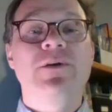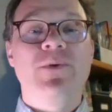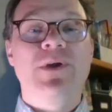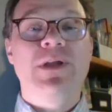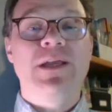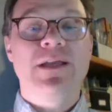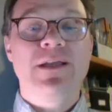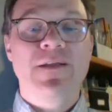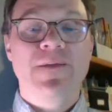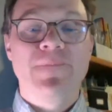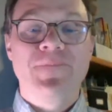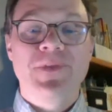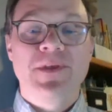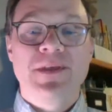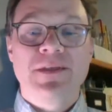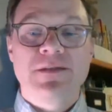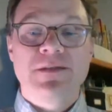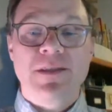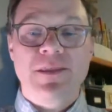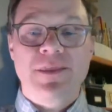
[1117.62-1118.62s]
Week,
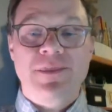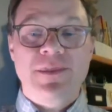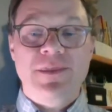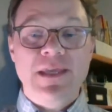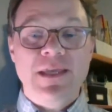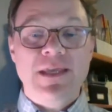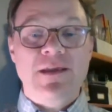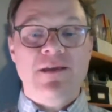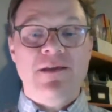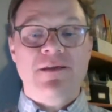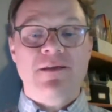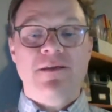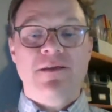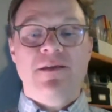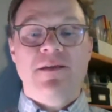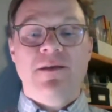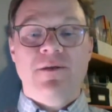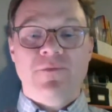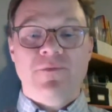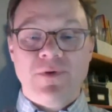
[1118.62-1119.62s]
to think
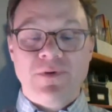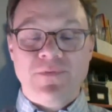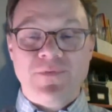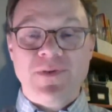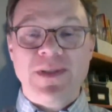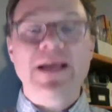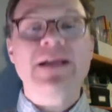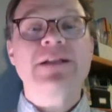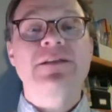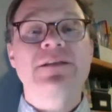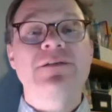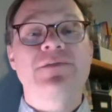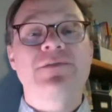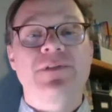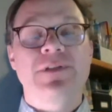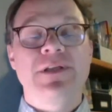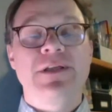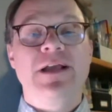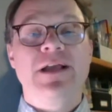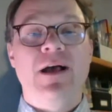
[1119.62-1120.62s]

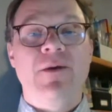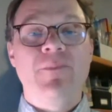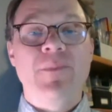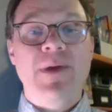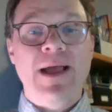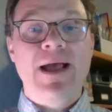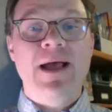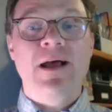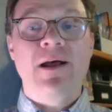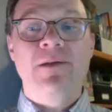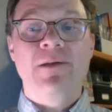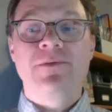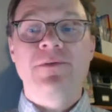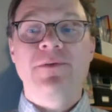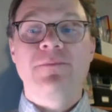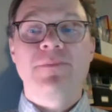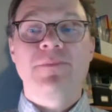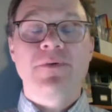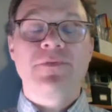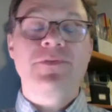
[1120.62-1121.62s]
reflectively about
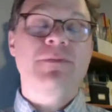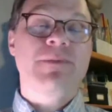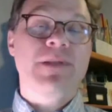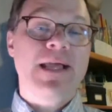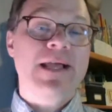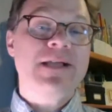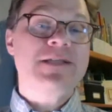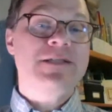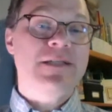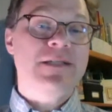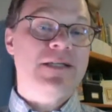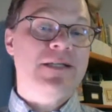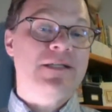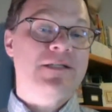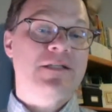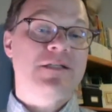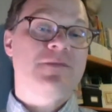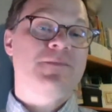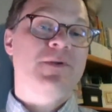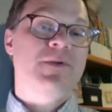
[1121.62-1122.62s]
both the blessings
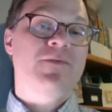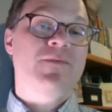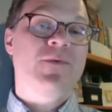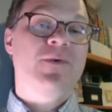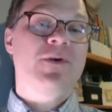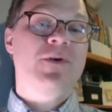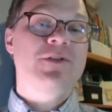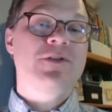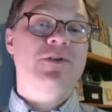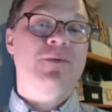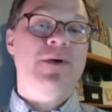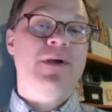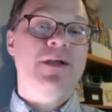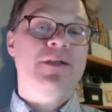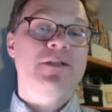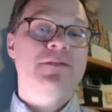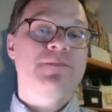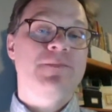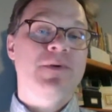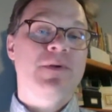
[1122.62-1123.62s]
that's been afforded to
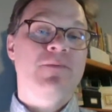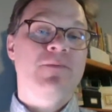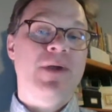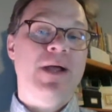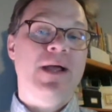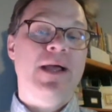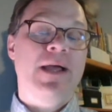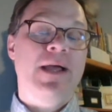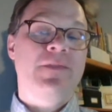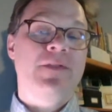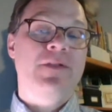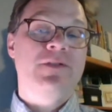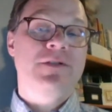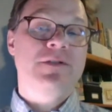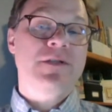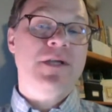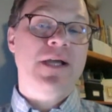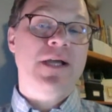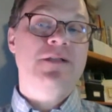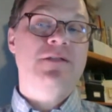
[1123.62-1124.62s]
us, and the
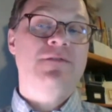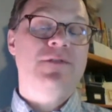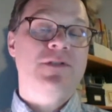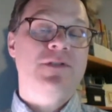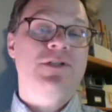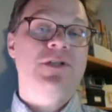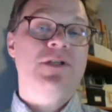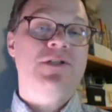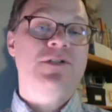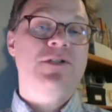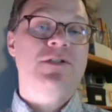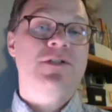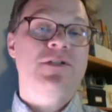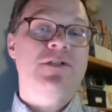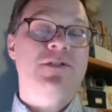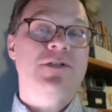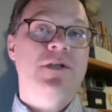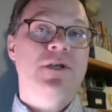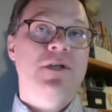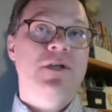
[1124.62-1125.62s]
kinds of
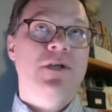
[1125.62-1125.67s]
decisions